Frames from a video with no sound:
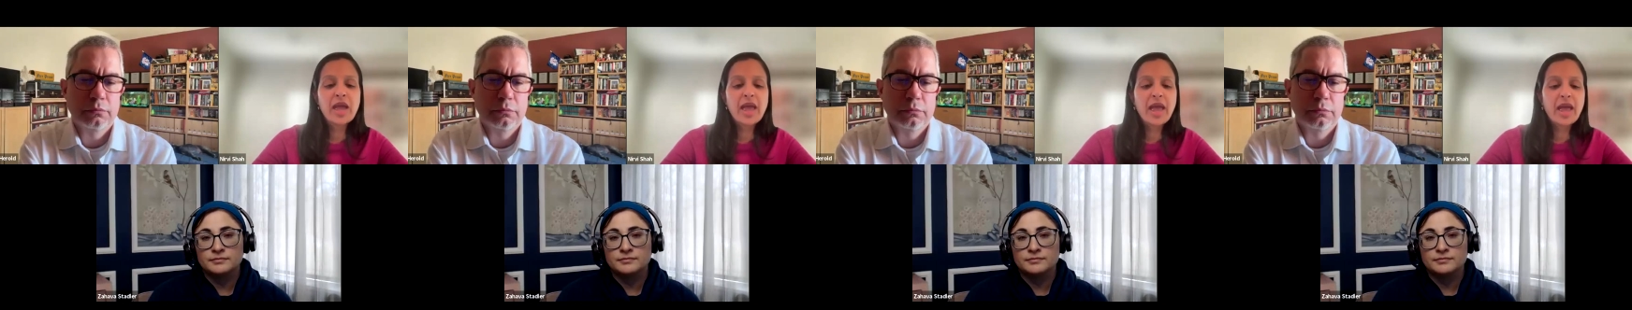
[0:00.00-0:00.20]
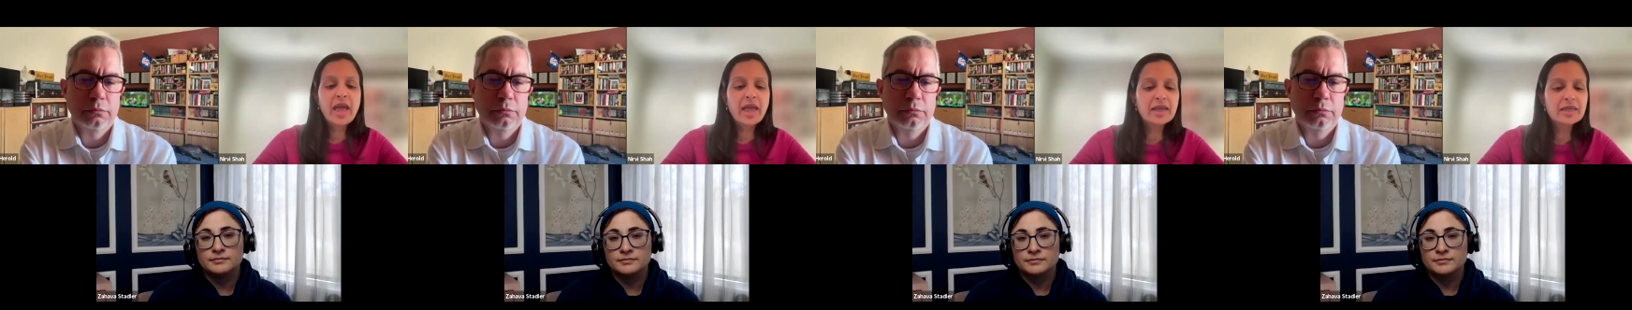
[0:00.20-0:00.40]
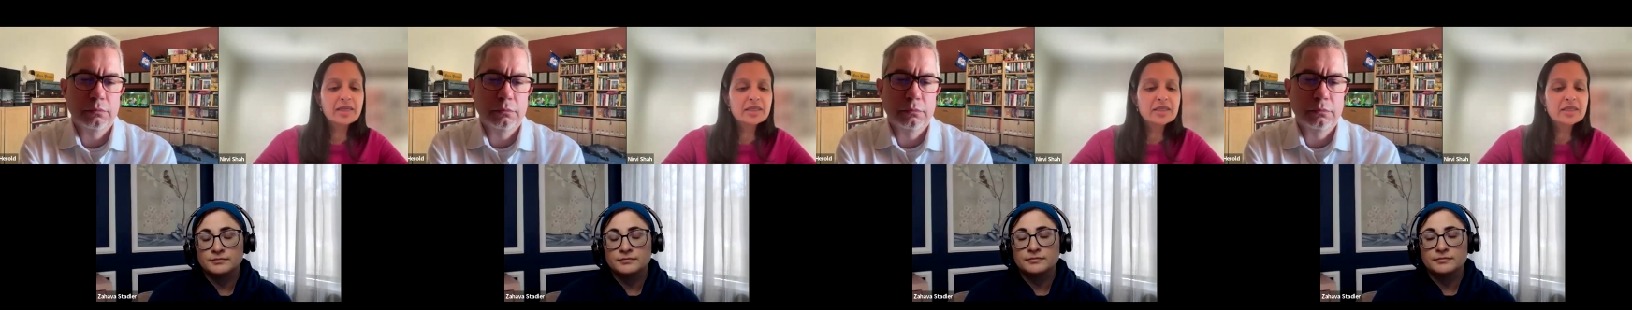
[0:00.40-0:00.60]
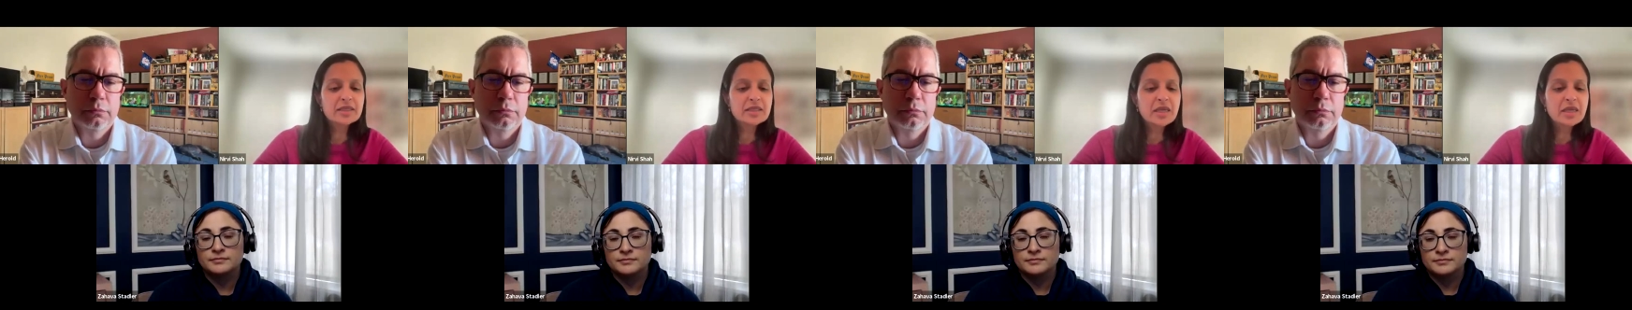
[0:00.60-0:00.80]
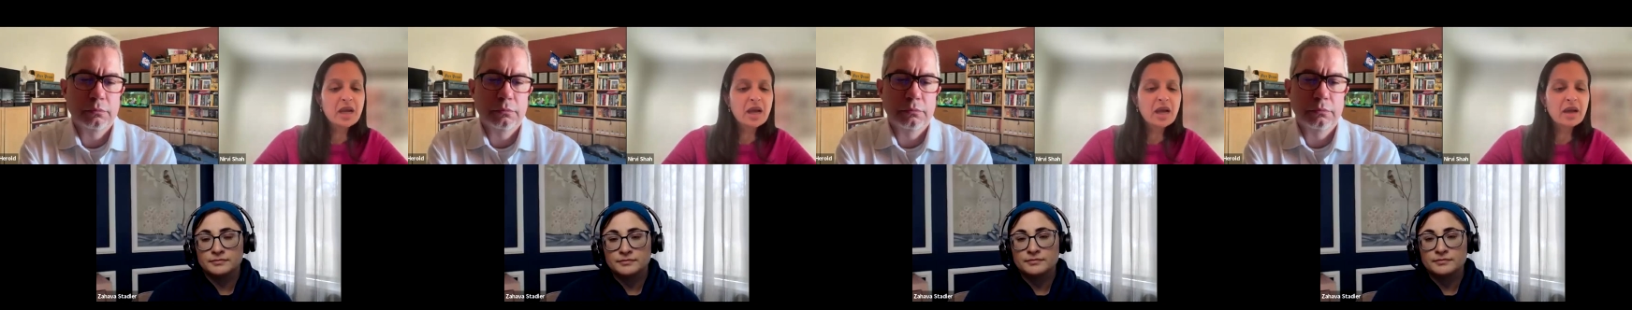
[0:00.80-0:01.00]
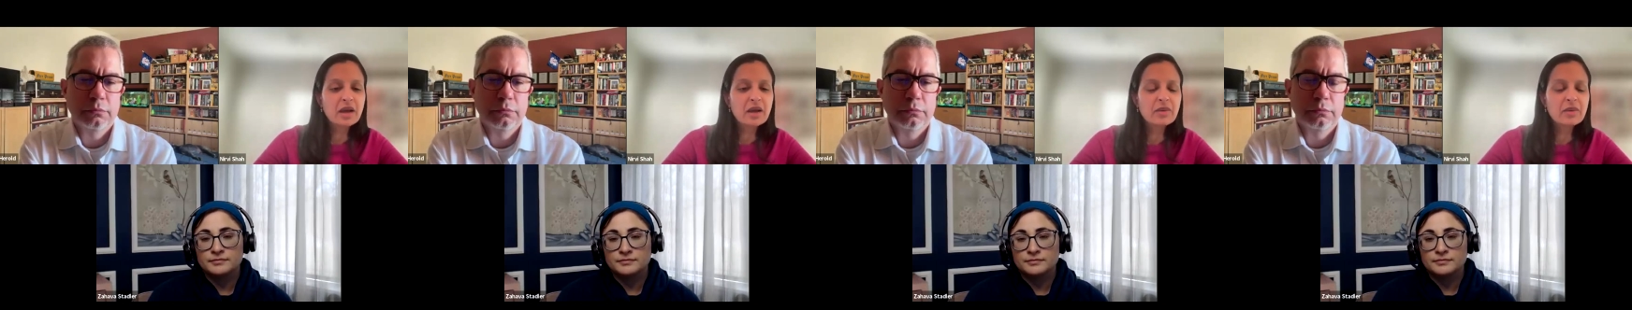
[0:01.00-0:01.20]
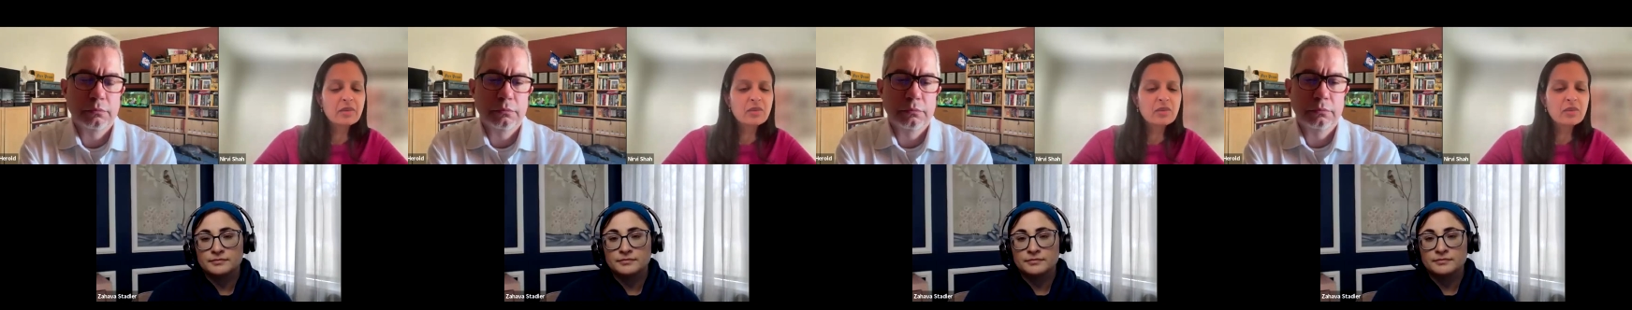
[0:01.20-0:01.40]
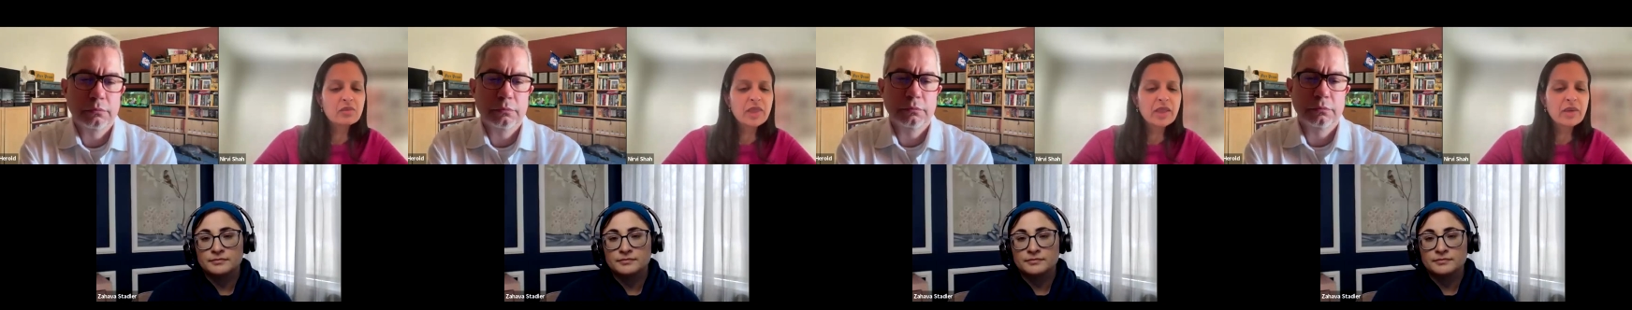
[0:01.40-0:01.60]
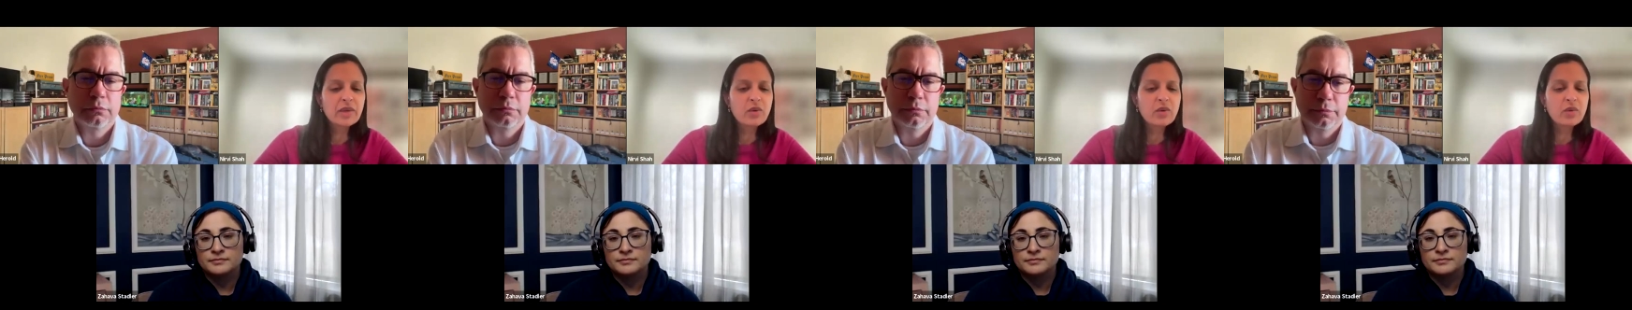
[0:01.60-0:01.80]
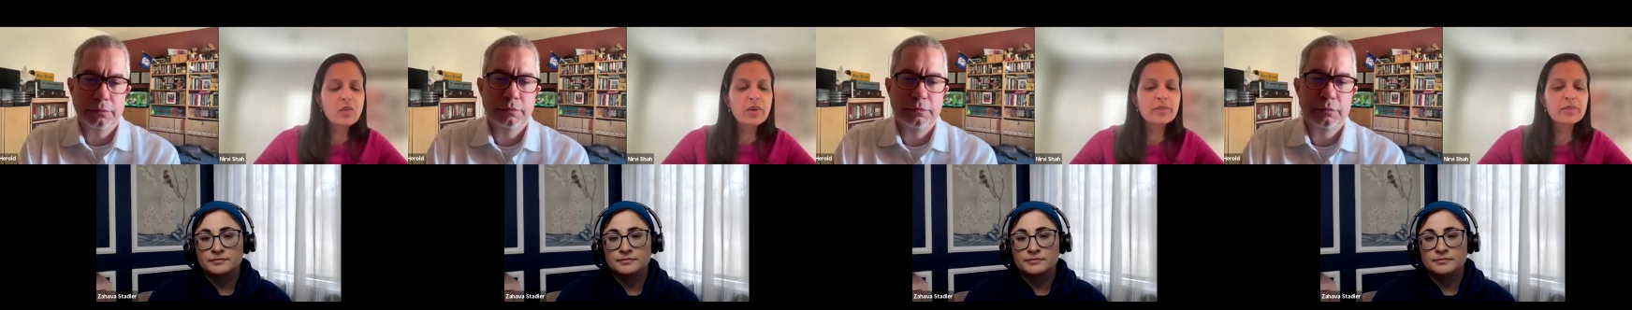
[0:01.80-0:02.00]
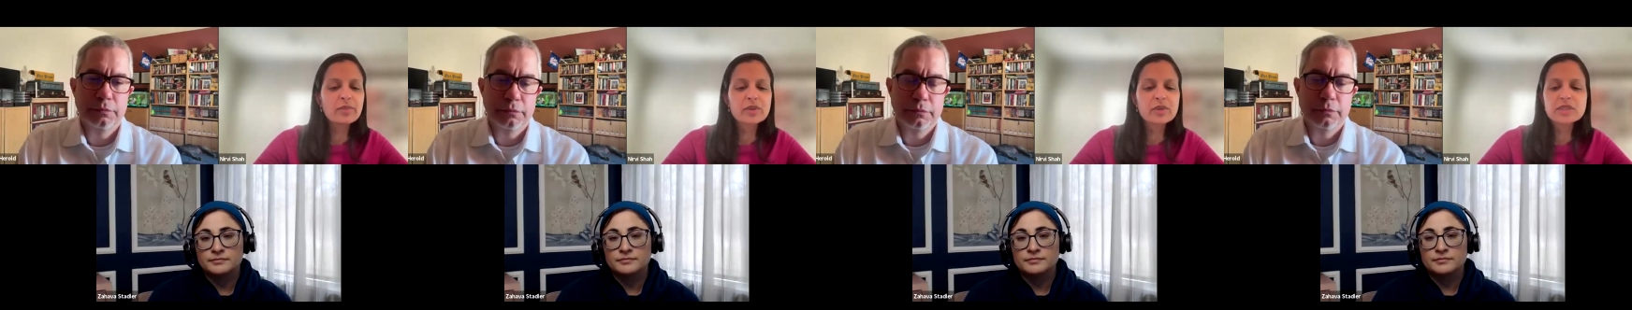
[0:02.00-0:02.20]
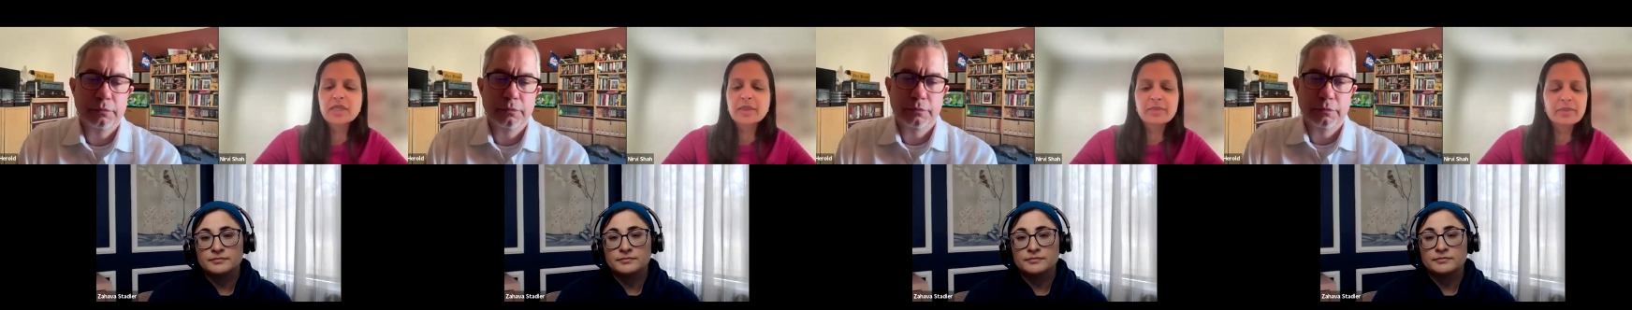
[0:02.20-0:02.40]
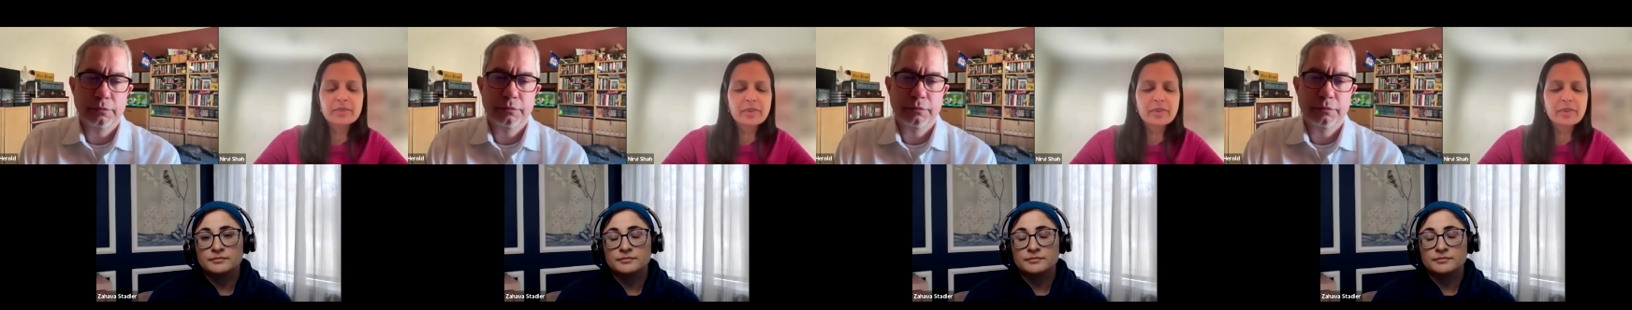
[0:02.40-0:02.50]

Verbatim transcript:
Speaker 1: and uh, they wrote 1%